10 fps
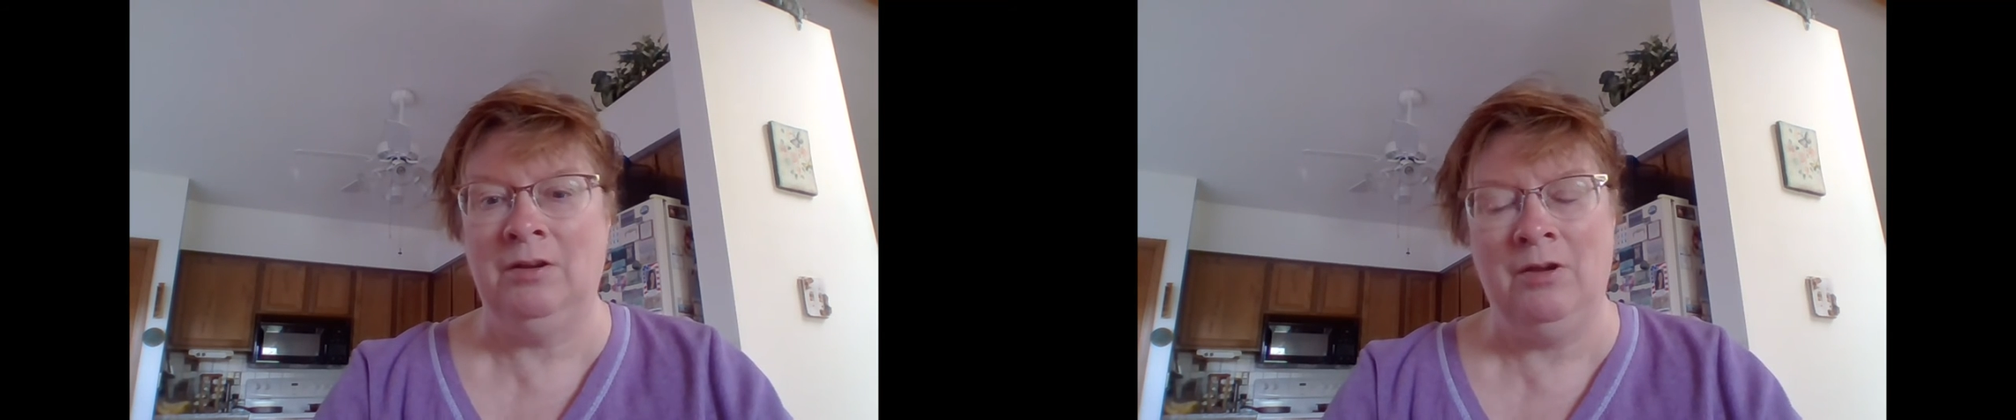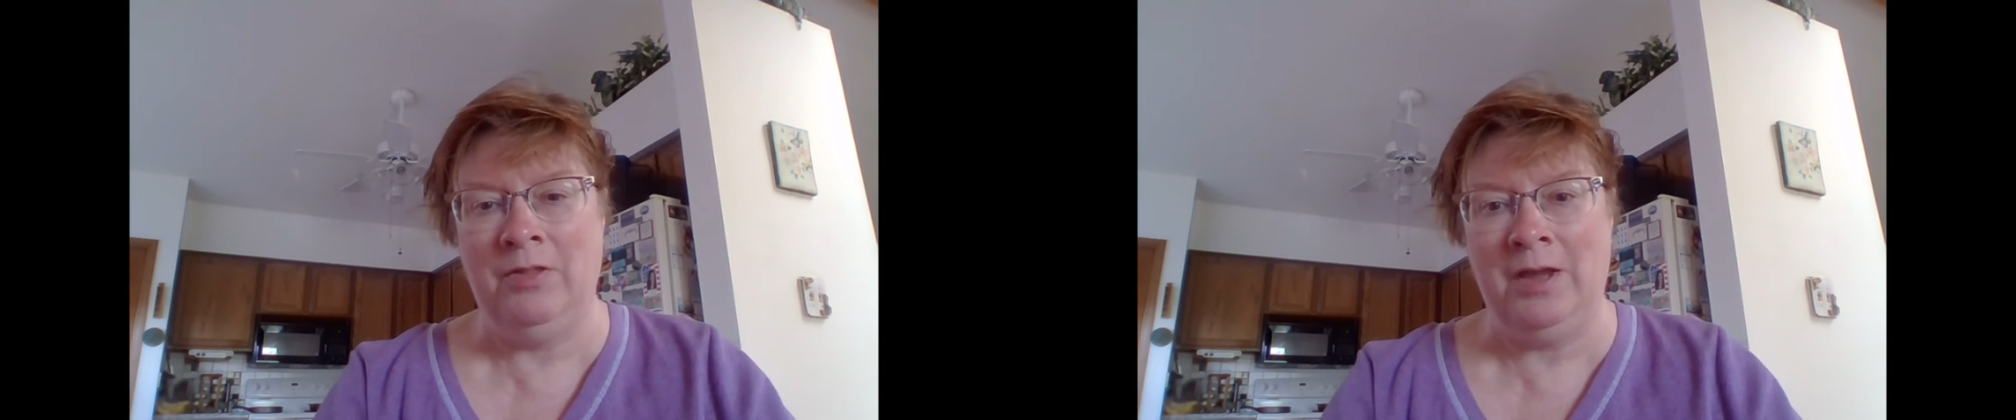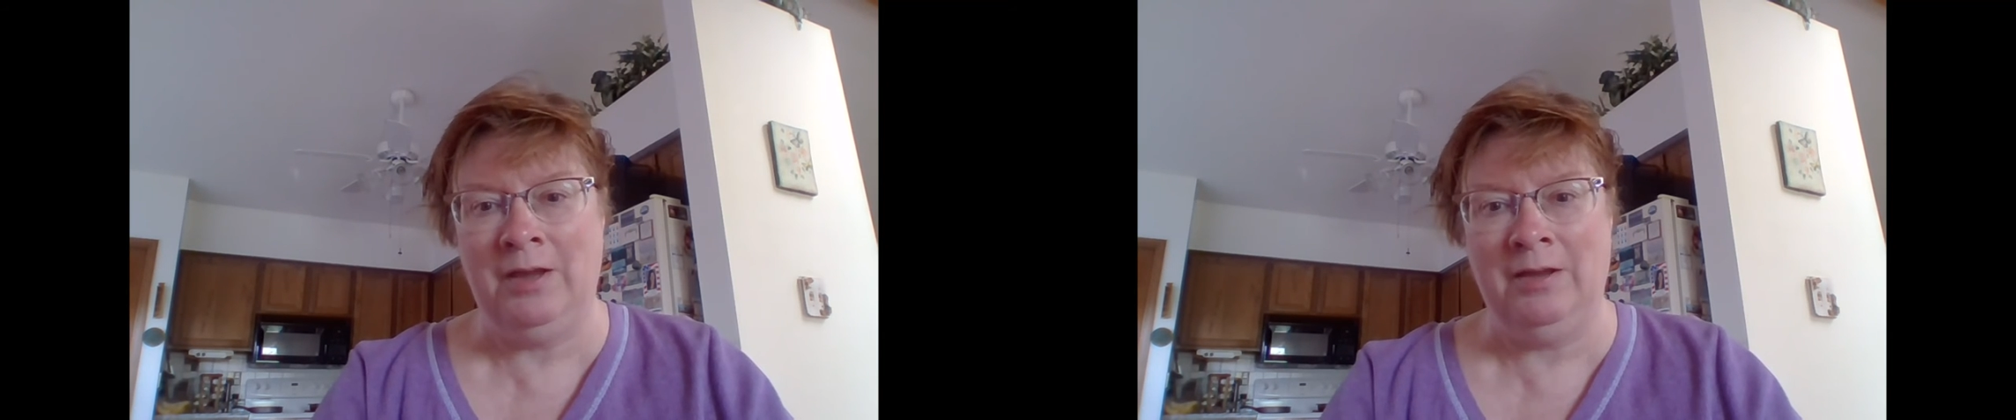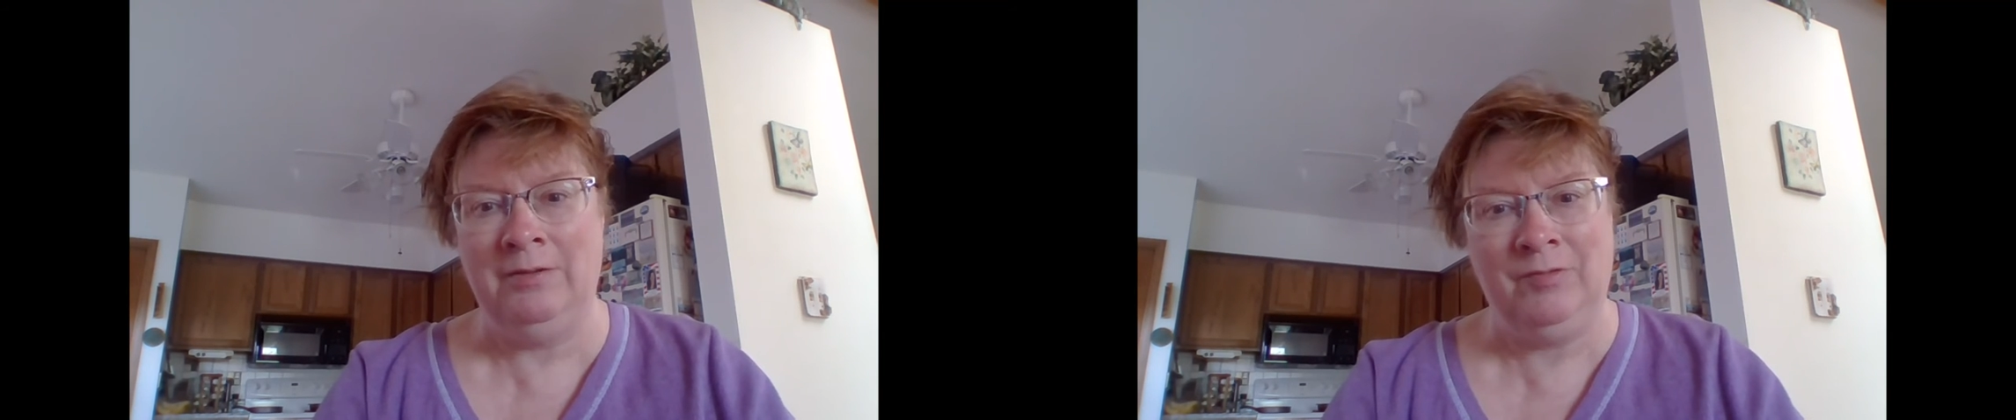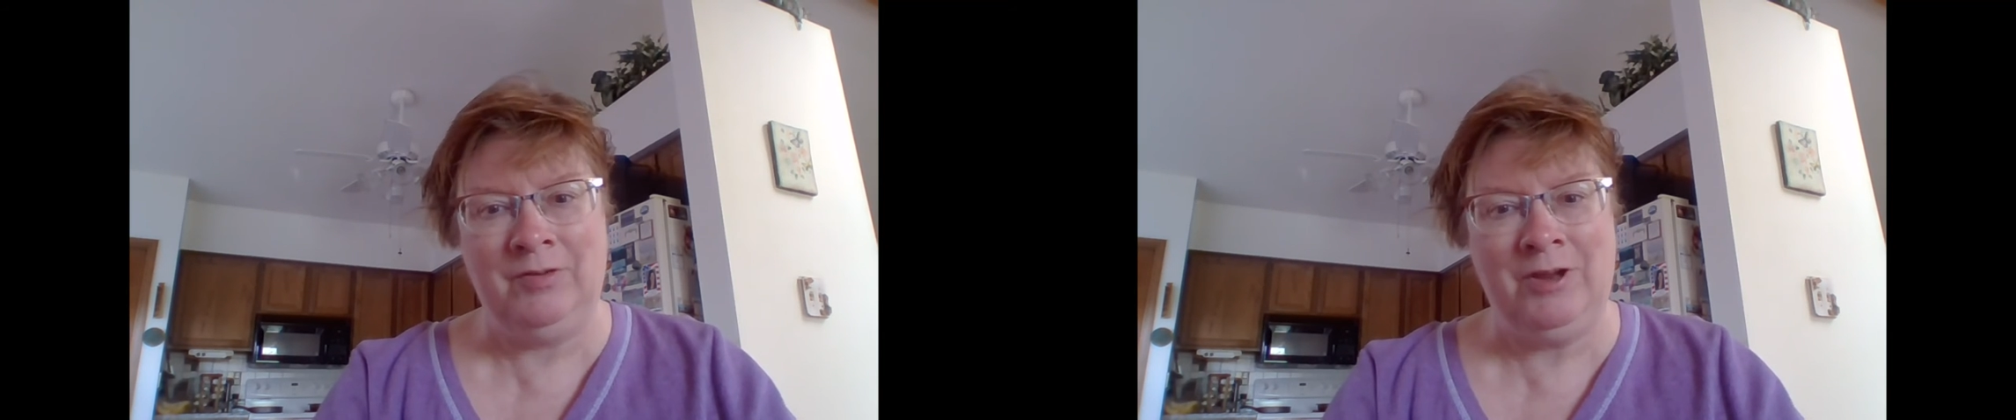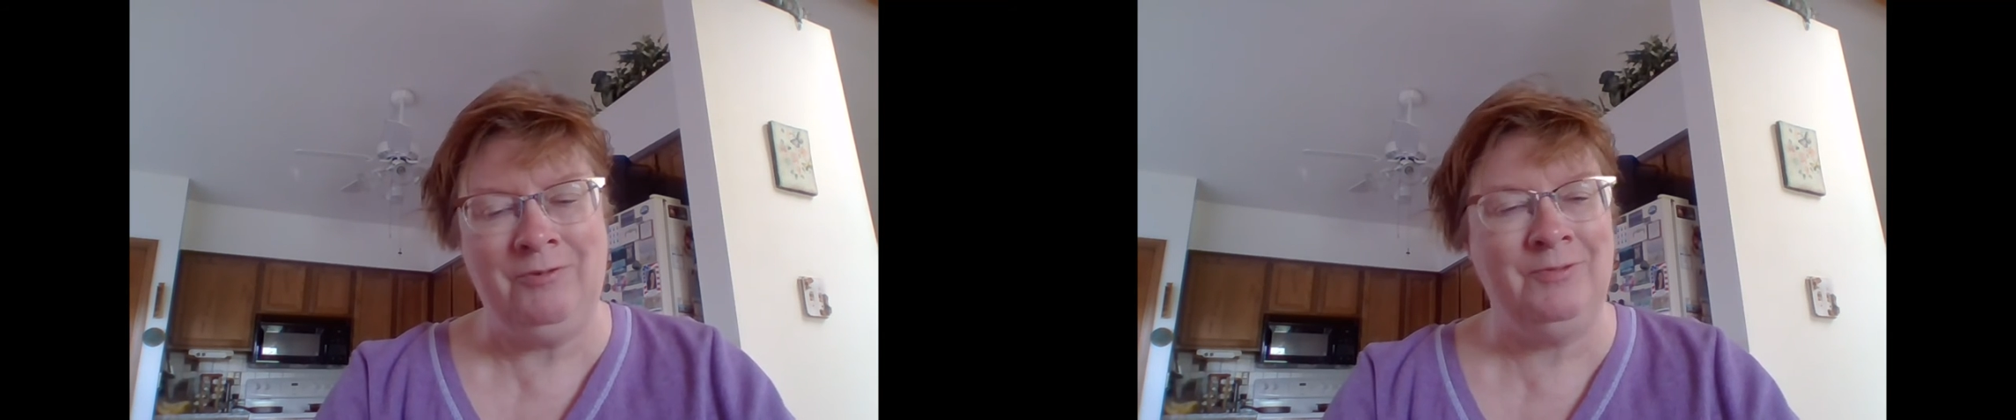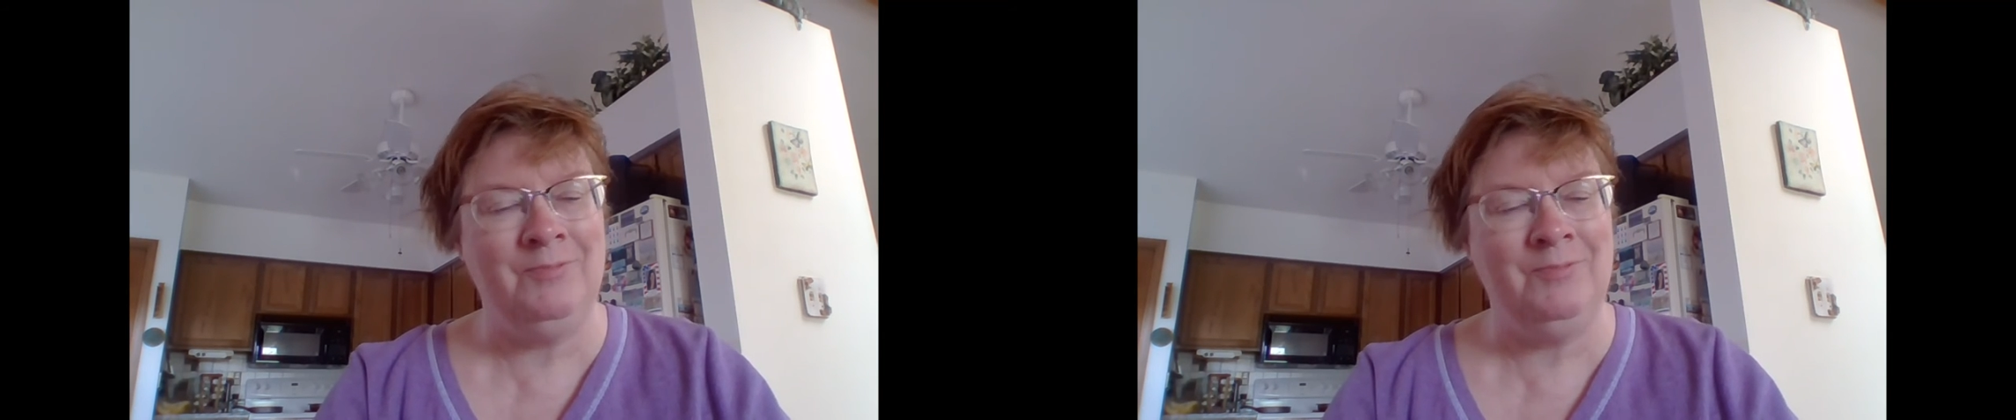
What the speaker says: and all that kind of stuff.